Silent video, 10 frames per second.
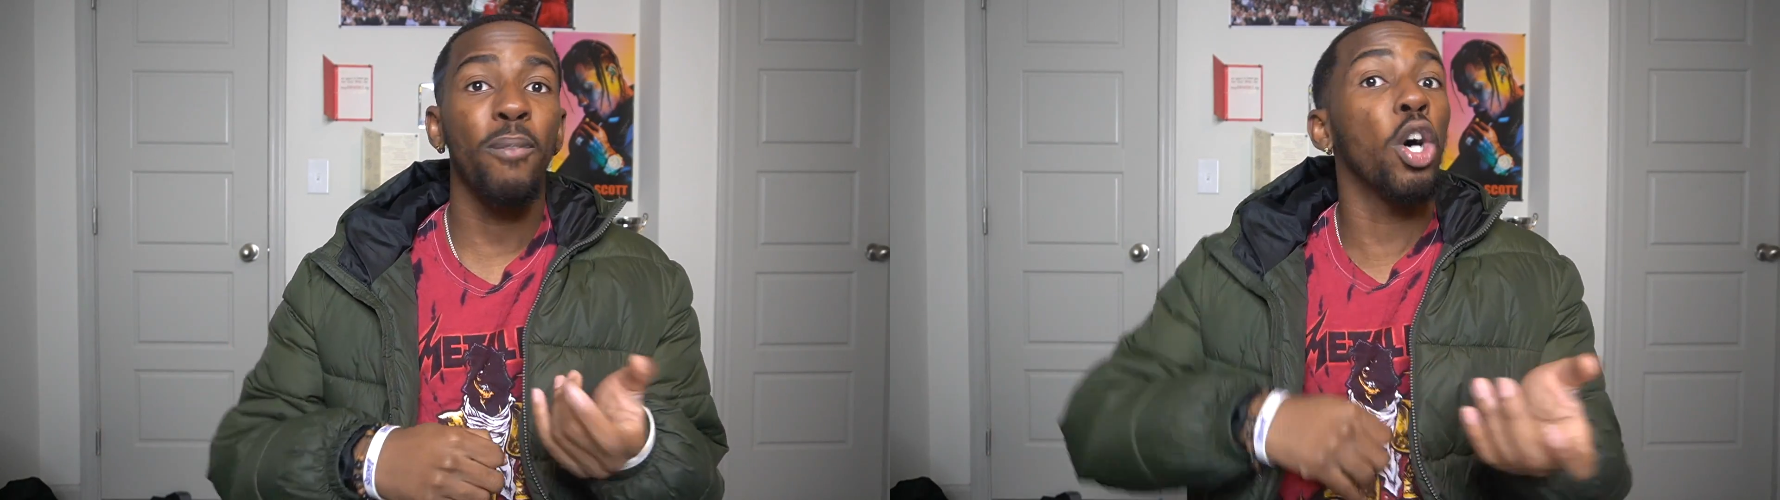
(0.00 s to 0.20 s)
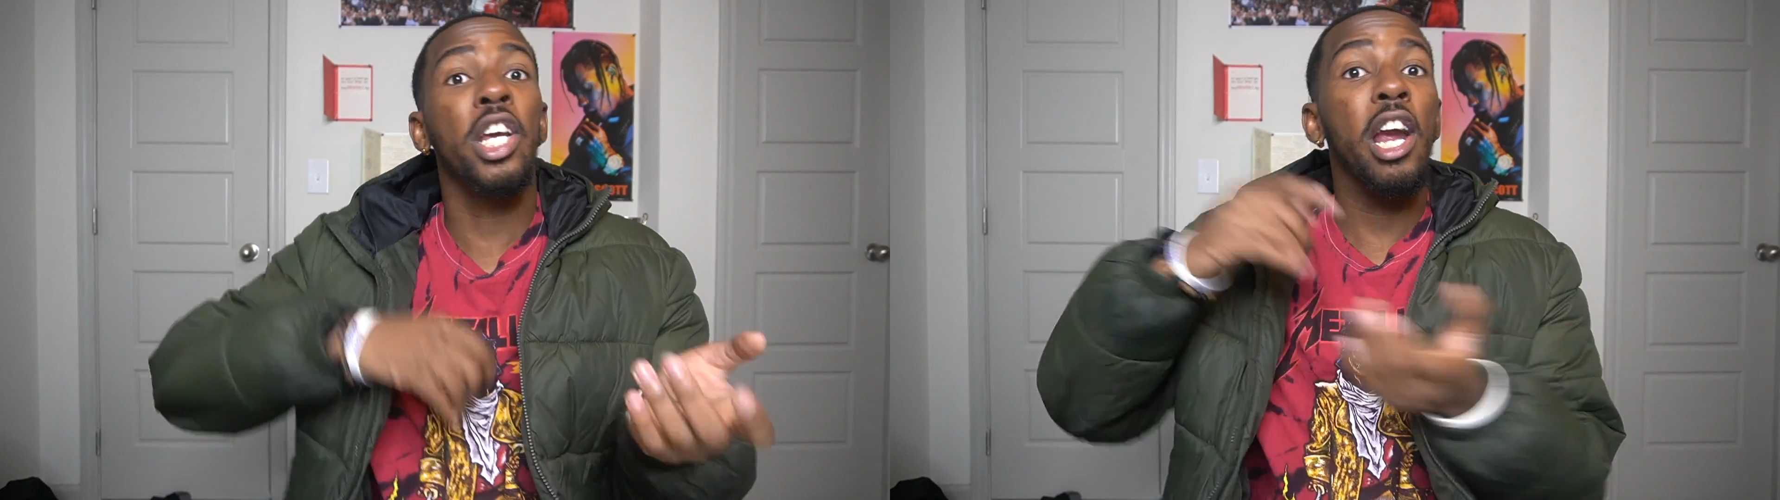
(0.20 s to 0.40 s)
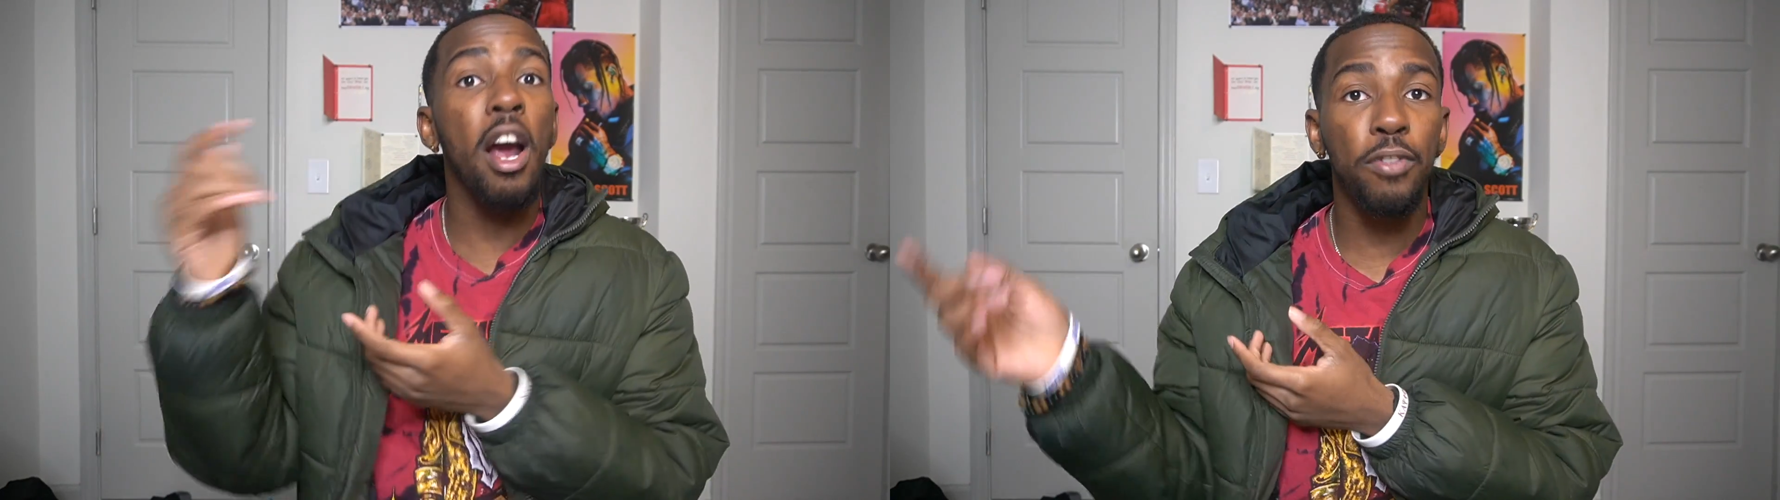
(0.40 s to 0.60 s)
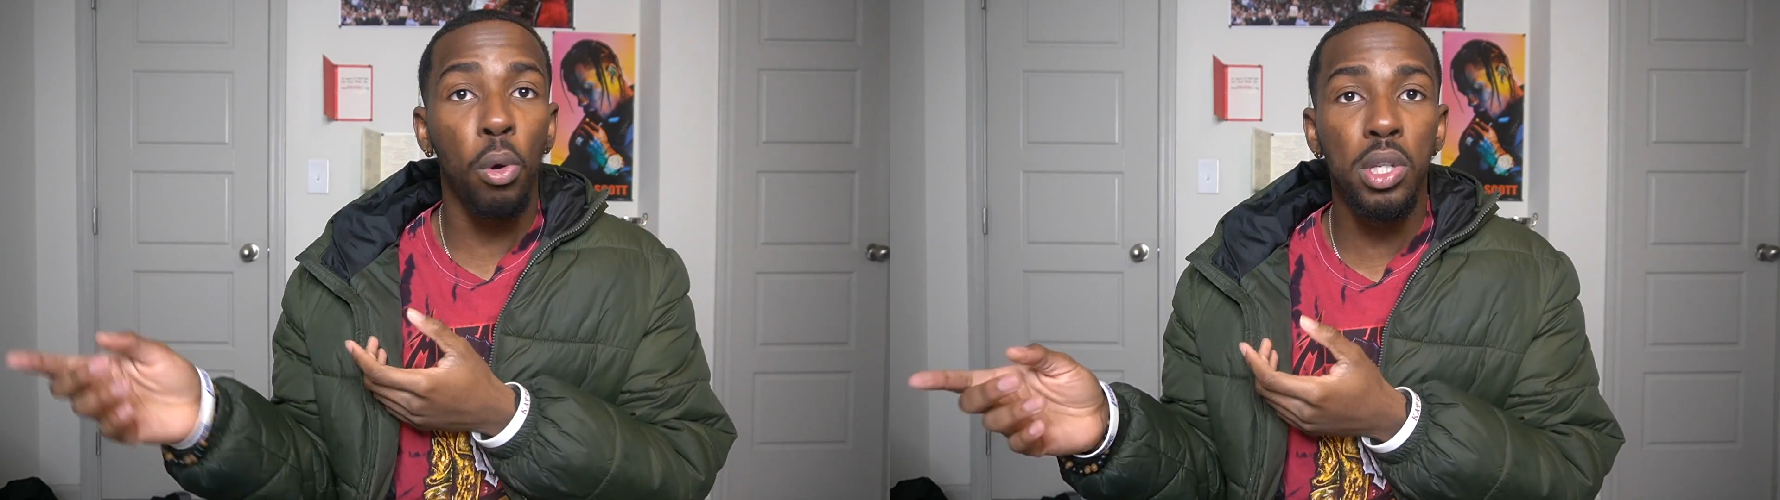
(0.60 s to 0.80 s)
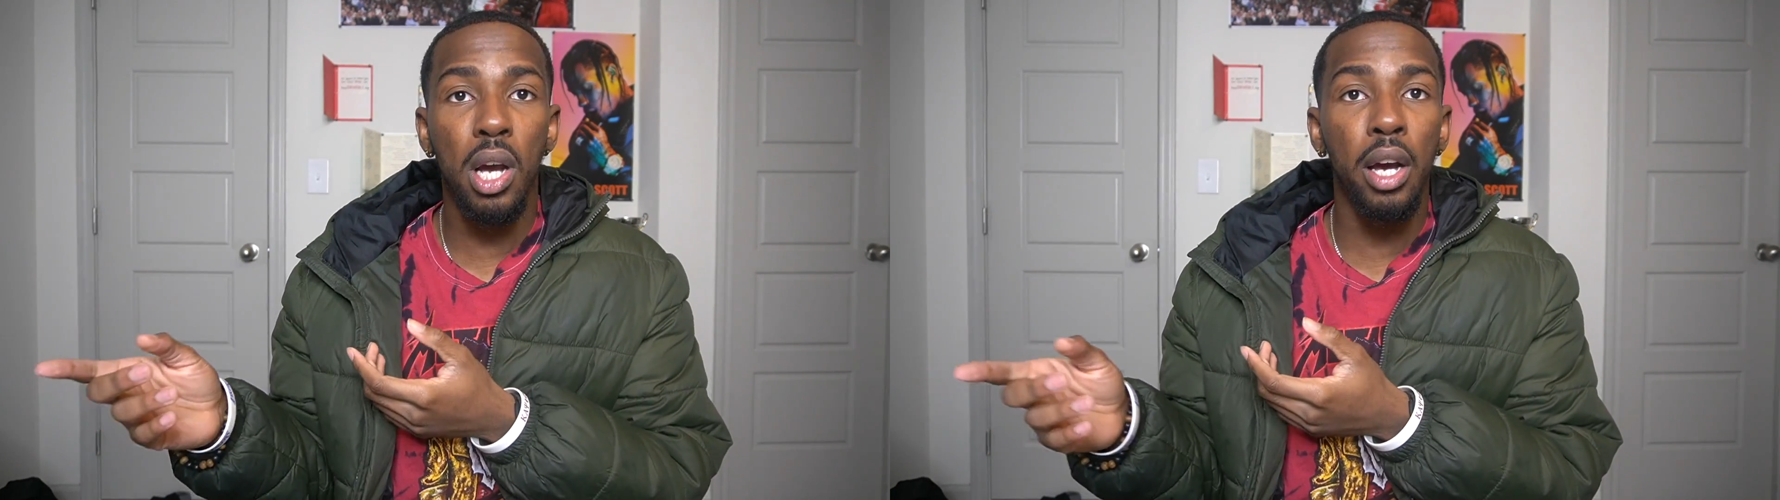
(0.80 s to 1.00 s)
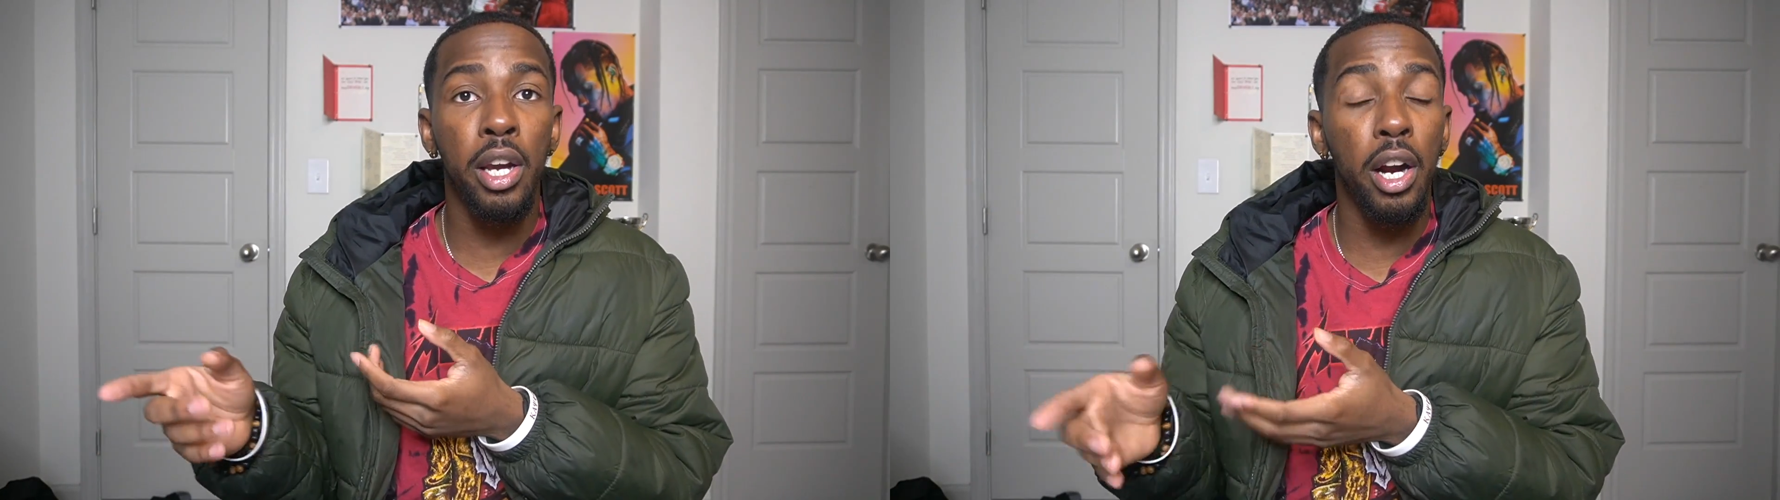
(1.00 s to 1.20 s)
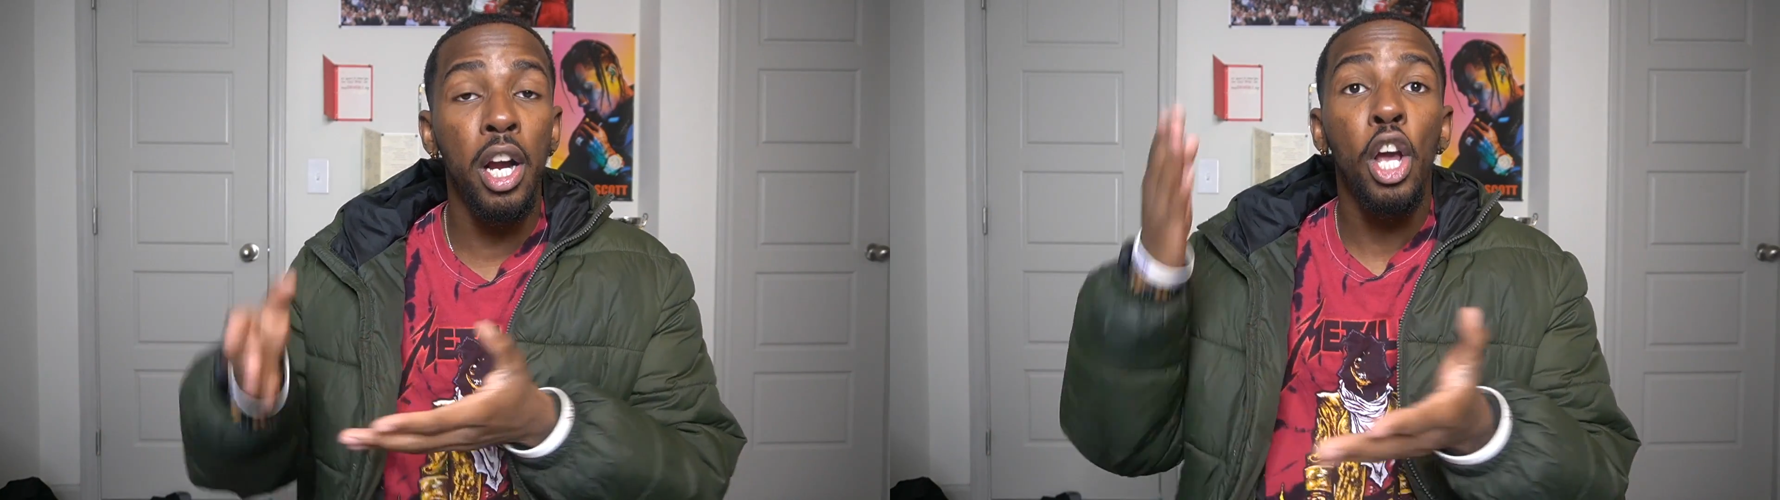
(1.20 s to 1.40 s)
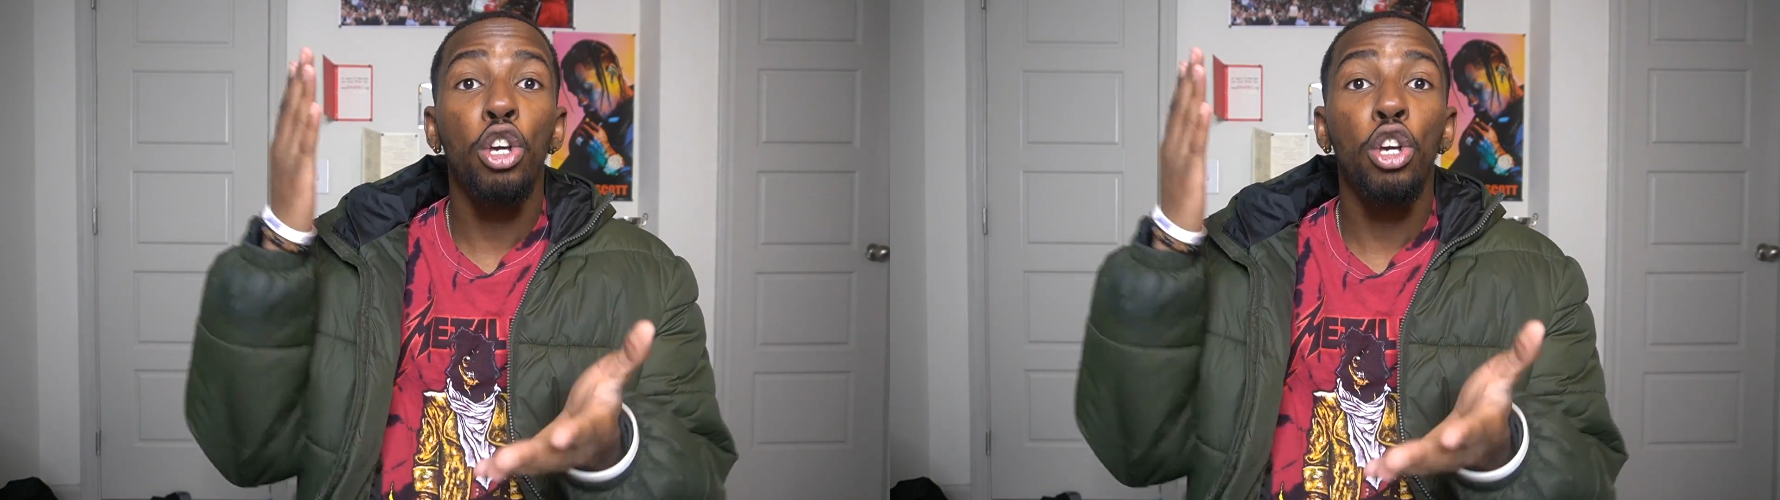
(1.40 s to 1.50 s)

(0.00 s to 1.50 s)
or the year after was our year.